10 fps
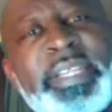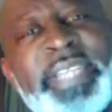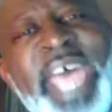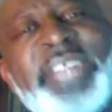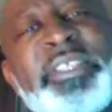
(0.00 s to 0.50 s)

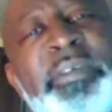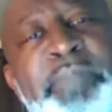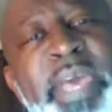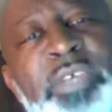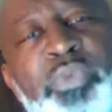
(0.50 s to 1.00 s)
that's the
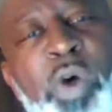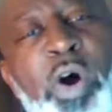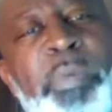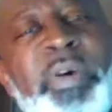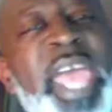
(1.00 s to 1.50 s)
best
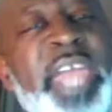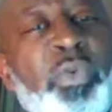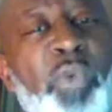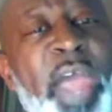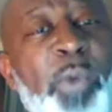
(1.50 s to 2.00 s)
woman and the
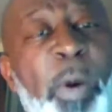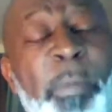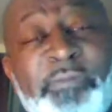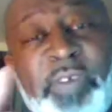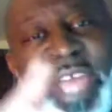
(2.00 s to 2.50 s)
right
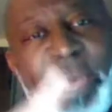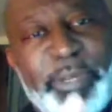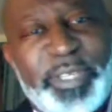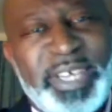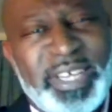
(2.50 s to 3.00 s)
woman for that
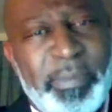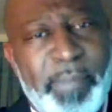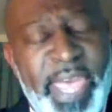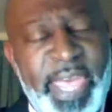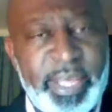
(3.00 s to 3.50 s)
particular
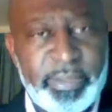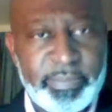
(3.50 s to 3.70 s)
man.